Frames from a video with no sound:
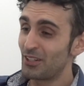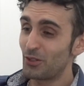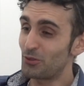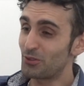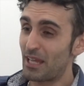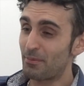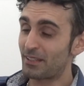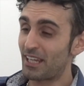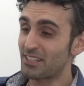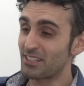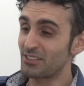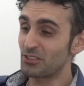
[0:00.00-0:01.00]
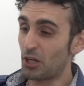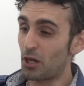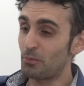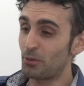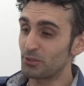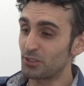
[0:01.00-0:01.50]
all the applications are
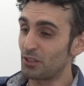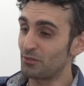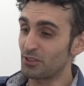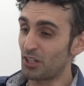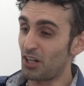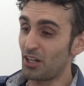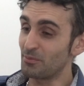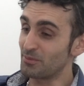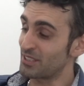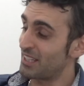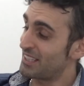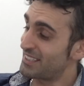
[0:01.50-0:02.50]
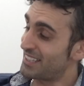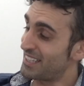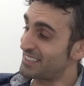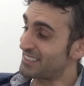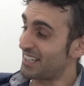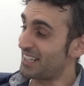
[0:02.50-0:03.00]
ported over to ARMs,
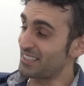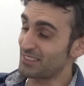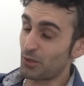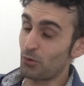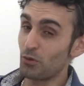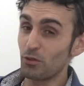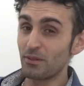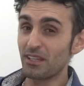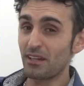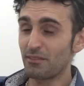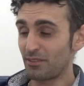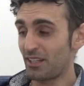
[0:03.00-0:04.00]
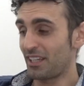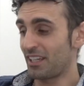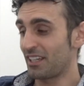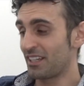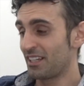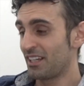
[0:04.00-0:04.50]
these guys will be flying.
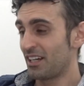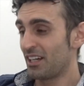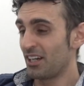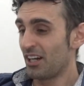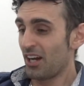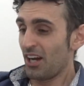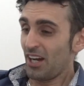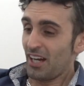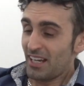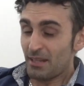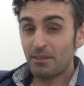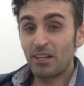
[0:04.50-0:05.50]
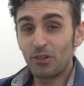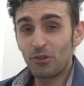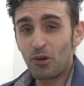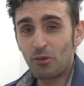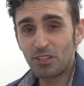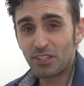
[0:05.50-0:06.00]
Let me know
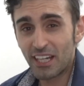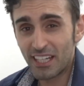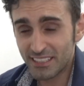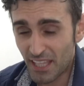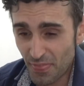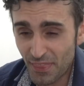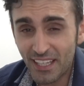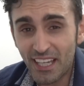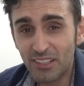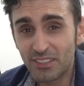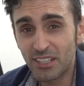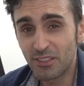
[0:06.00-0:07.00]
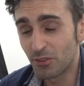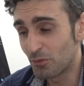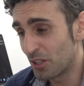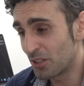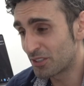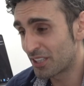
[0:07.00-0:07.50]
what you guys think out there in the
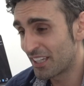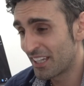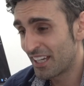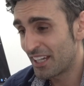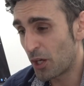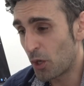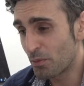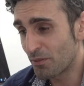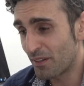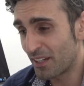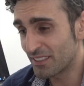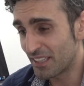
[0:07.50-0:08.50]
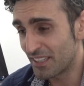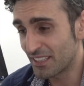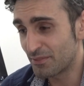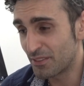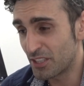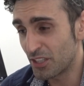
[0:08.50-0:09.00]
world, and I hope you found this
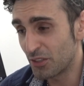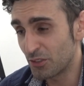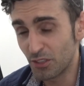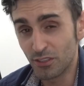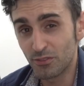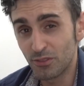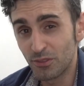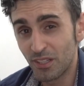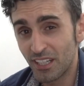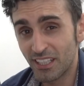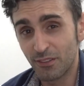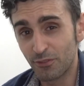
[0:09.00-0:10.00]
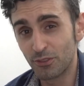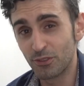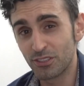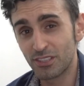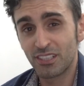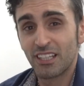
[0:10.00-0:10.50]
video useful and of
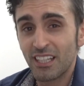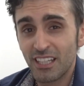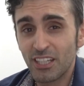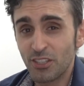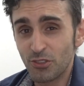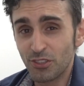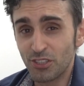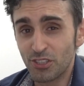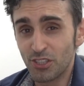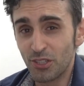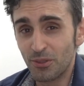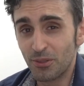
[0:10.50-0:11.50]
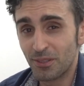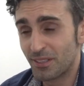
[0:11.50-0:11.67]
course enjoyed the show.